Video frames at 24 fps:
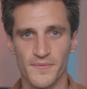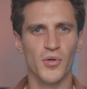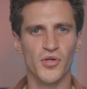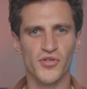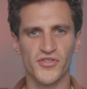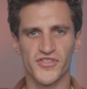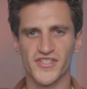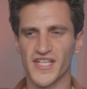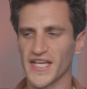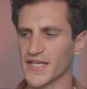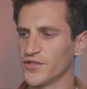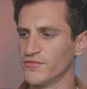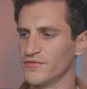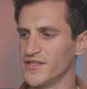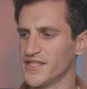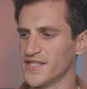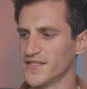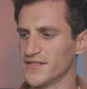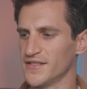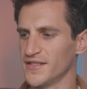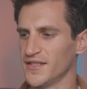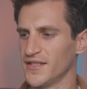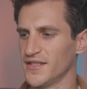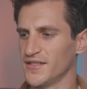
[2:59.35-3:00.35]
But the second
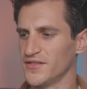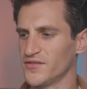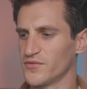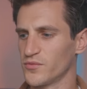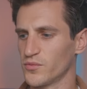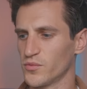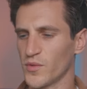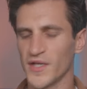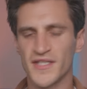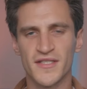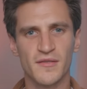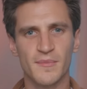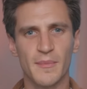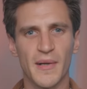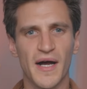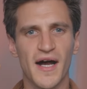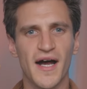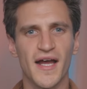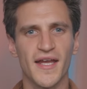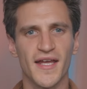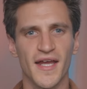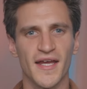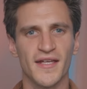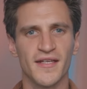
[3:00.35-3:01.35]
reason is when you
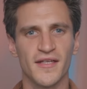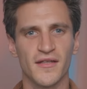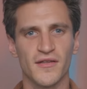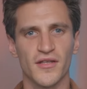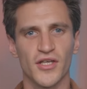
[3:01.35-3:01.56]
buy any